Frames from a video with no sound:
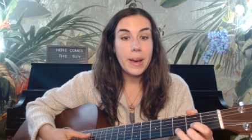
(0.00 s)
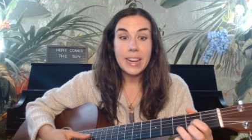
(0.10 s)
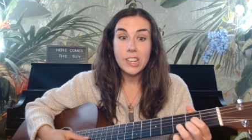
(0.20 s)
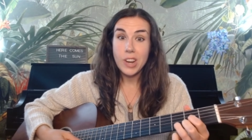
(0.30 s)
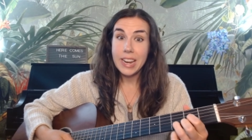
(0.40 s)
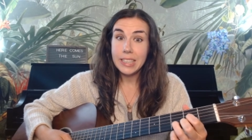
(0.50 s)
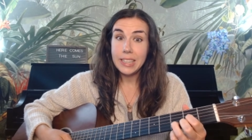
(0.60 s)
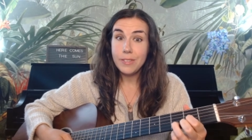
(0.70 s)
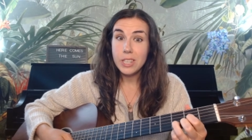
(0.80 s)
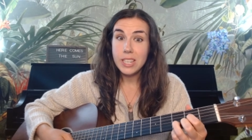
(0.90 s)
But I try
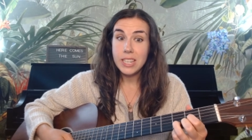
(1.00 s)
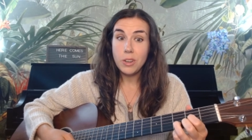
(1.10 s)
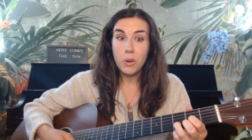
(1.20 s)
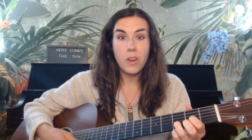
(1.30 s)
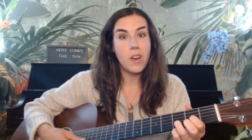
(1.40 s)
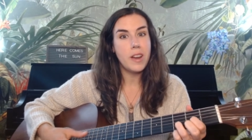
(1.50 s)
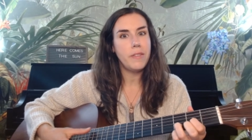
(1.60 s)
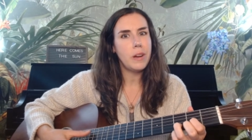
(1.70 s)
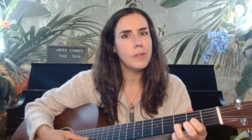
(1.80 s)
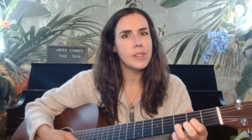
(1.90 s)
and leave the D chord on.
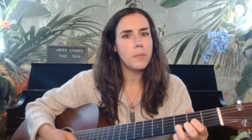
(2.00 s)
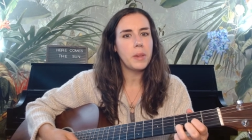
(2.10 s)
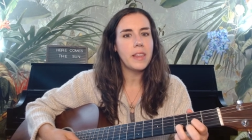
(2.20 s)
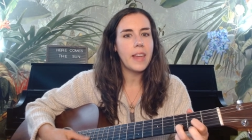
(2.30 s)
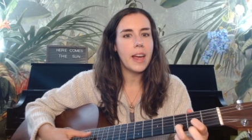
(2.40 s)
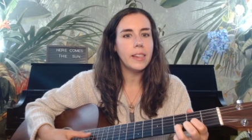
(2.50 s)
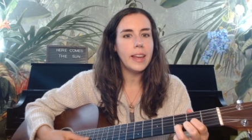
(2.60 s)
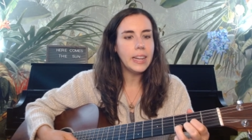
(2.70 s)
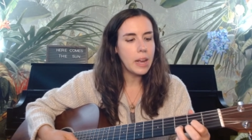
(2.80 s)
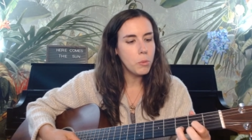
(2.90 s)
If I was going to play that
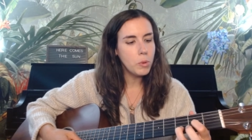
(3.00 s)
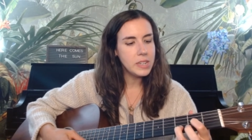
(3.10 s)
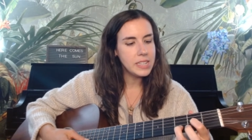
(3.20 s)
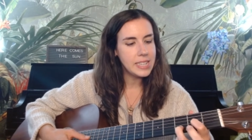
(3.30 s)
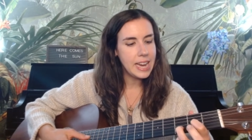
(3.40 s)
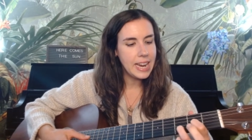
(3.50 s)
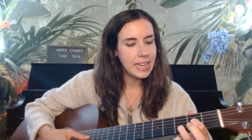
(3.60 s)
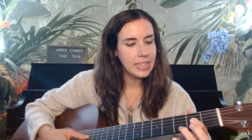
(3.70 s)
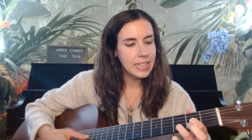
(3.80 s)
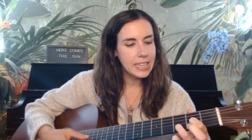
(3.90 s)
lick, I wouldn't
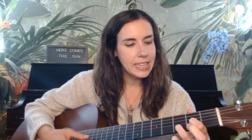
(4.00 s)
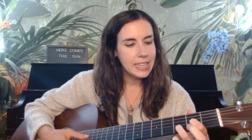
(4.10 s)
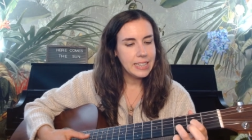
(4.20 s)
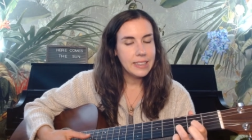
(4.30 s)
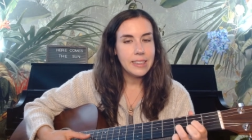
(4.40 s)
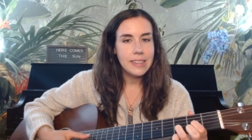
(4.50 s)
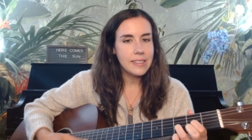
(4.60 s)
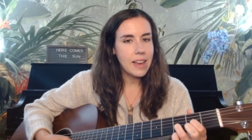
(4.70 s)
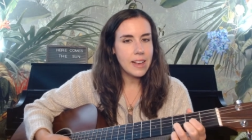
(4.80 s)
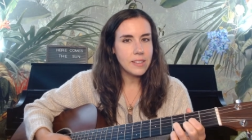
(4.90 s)
take
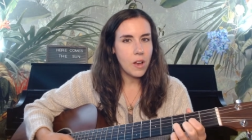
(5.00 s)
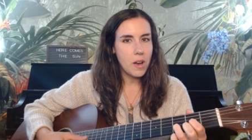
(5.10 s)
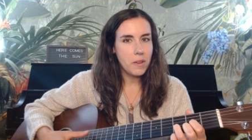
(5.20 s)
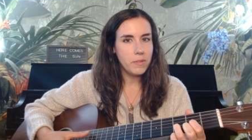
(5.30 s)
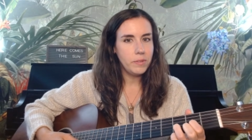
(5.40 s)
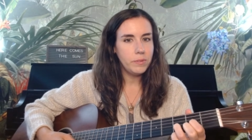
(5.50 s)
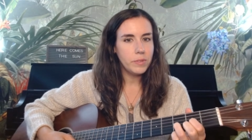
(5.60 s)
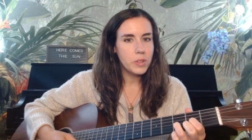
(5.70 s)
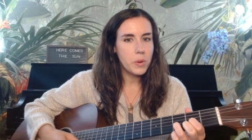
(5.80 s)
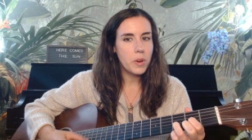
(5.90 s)
these guys off.
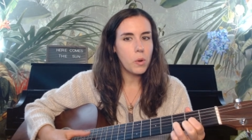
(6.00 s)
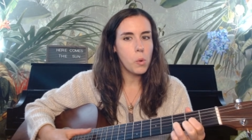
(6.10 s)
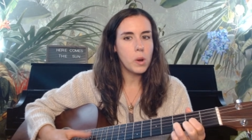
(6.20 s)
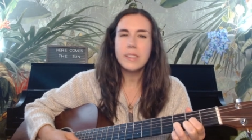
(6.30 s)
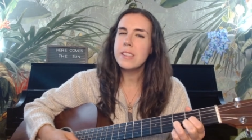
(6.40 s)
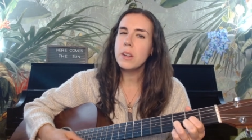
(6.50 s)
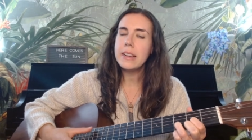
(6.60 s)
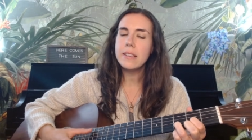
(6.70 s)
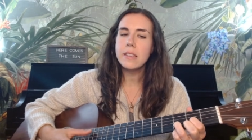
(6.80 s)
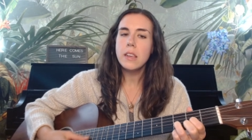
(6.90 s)
So the chord still
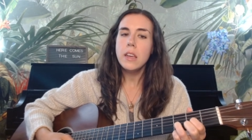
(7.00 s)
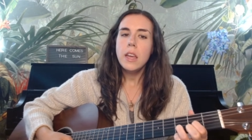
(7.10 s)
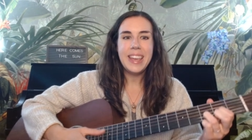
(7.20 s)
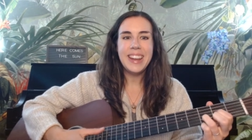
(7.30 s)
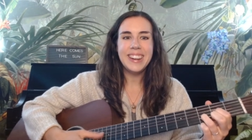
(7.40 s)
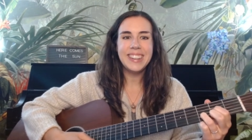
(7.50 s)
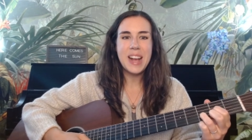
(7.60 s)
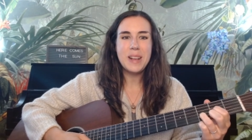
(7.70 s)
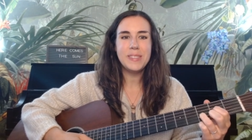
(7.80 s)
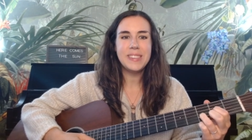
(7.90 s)
rings. Here
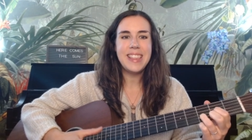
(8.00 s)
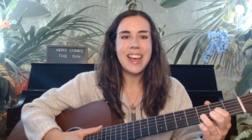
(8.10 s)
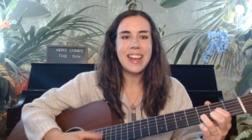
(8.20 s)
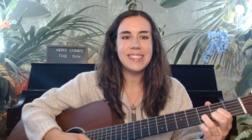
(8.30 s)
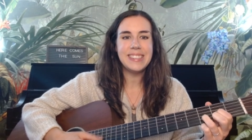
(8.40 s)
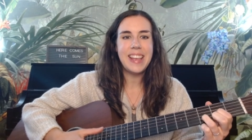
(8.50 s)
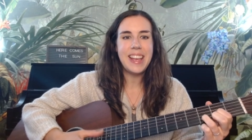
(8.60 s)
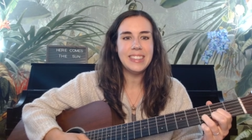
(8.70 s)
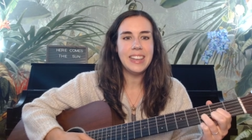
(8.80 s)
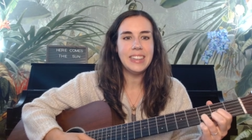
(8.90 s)
comes the
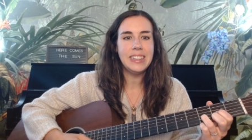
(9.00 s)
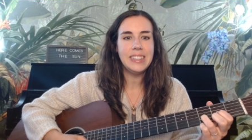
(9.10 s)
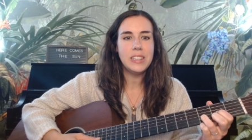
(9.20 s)
sun.